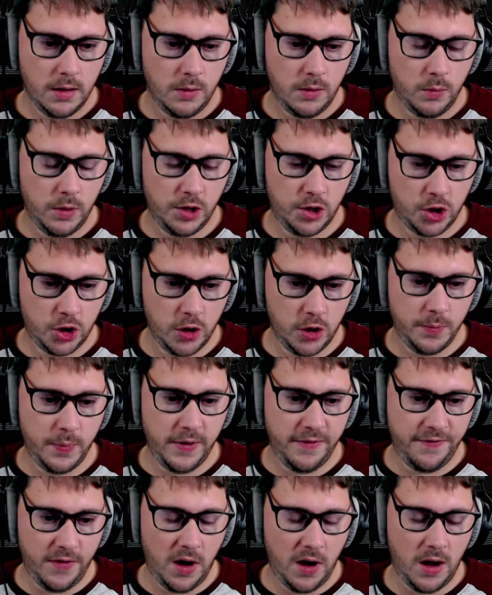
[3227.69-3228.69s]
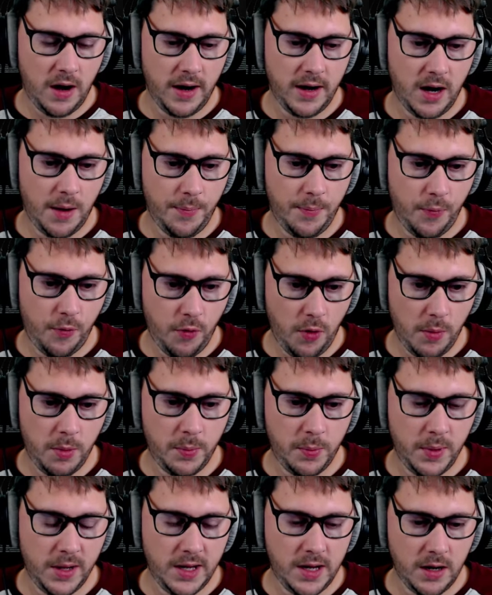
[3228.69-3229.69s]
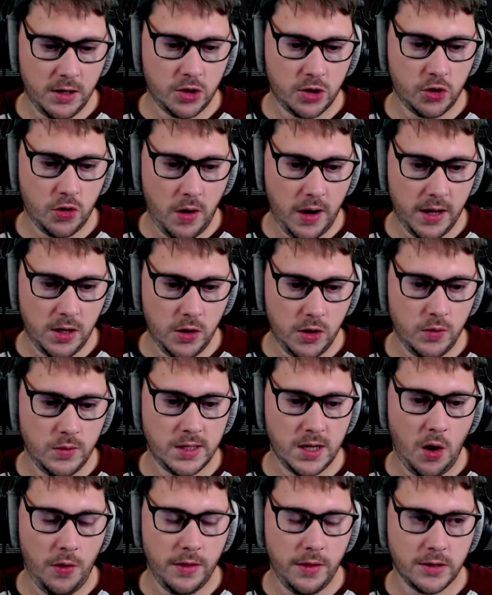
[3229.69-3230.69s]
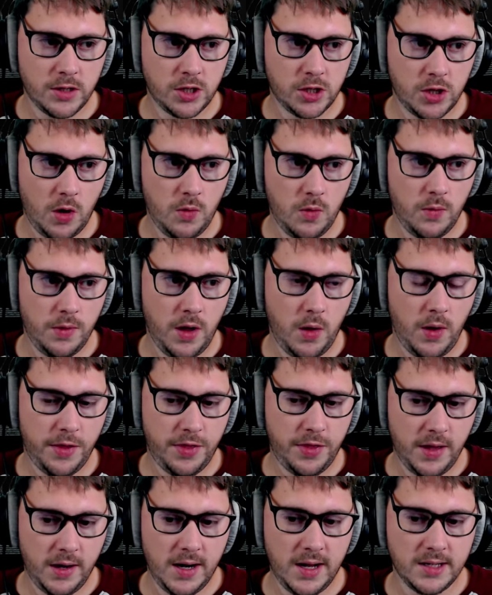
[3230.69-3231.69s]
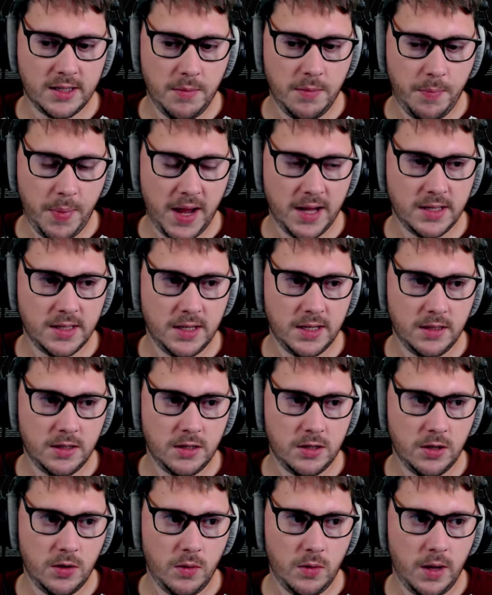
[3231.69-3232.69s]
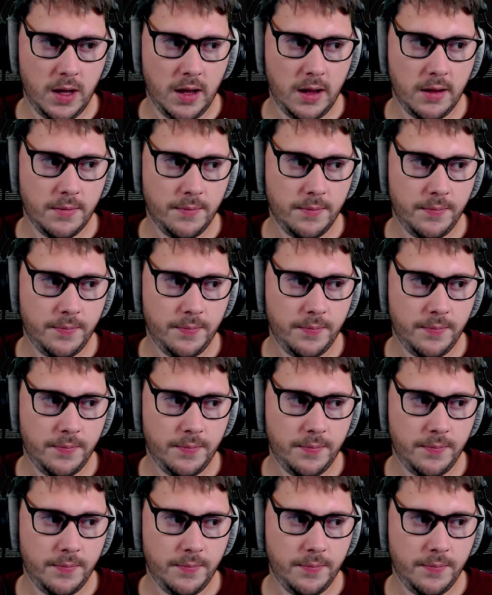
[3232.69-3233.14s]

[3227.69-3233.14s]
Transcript: we should be fine. I'm probably going to try and use it on the salt, though. I think that's the best thing to do here.